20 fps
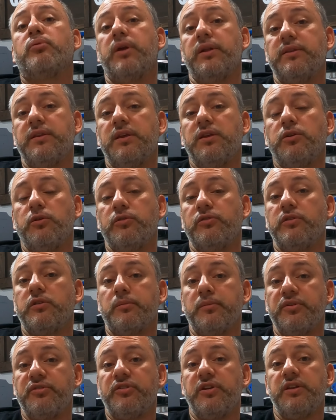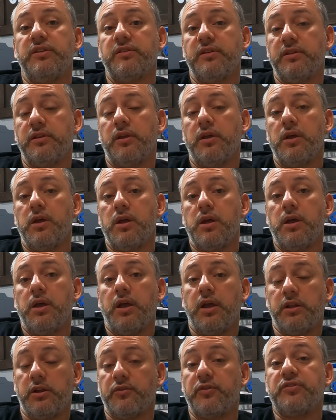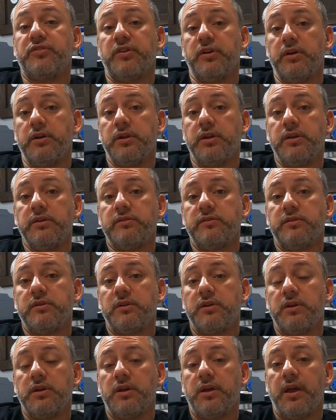printing using their machines in their facilities.